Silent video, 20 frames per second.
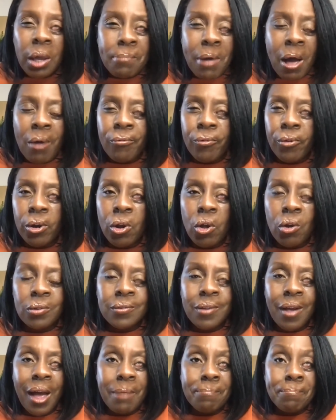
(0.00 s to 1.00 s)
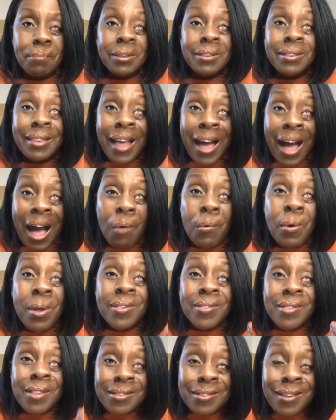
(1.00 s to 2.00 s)
about for a long time, but now
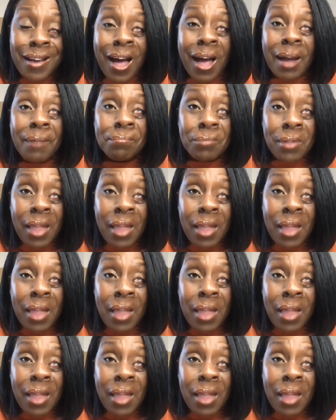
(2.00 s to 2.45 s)
is the time,